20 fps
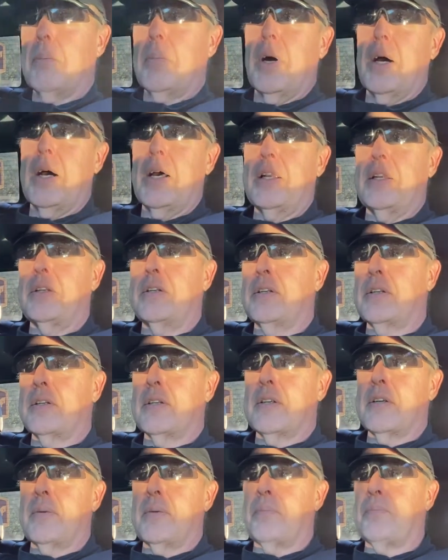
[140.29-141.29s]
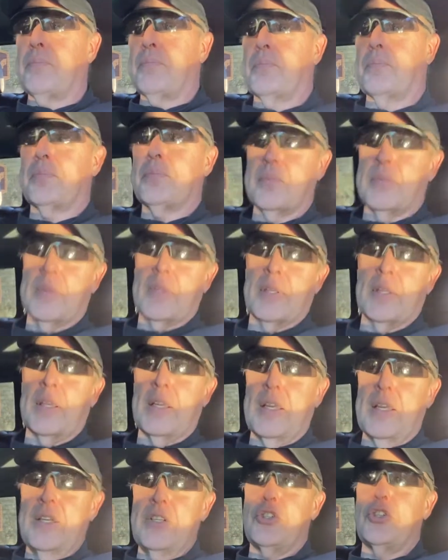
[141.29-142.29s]
But
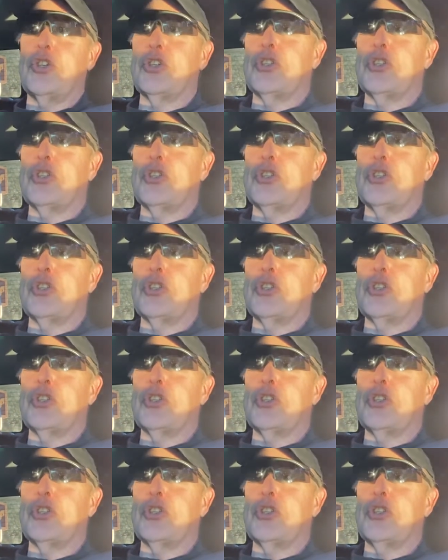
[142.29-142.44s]
it's